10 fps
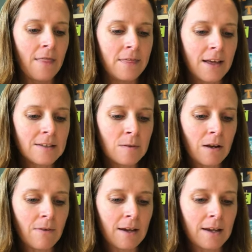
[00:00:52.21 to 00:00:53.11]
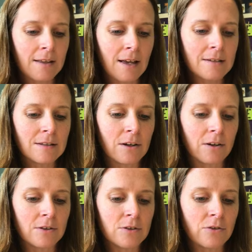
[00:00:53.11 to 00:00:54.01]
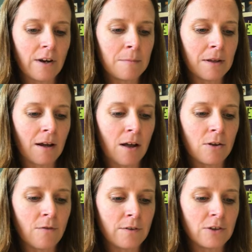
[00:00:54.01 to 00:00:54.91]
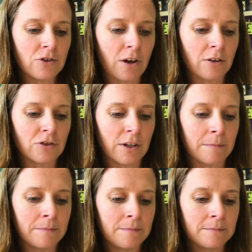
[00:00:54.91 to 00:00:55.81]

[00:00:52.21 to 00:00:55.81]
That's when I recognized the girl scrambling all over the jungle gym.